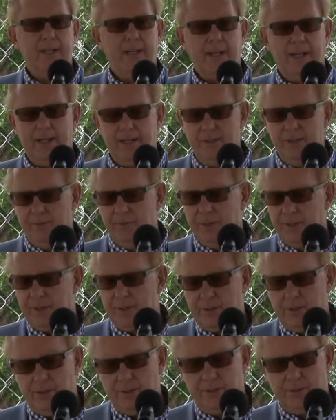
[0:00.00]
and numerous
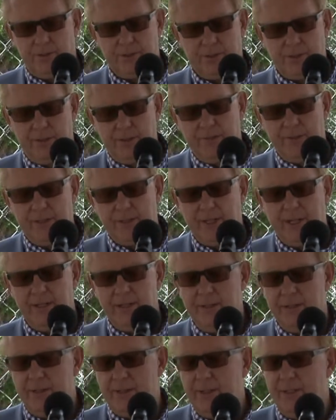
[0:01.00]
social service
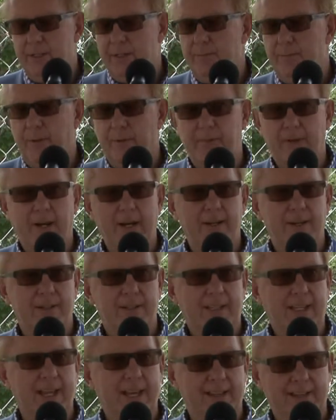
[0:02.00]
agencies and providers,
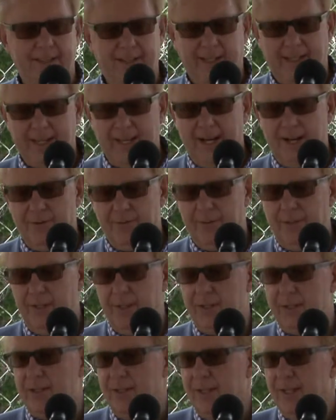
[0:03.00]
Catholic
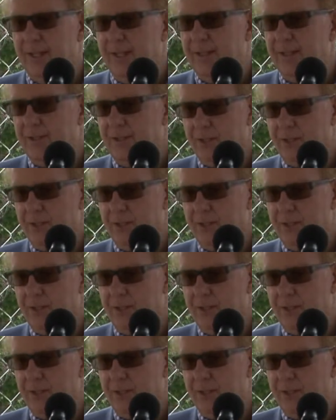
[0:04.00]
Outreach, the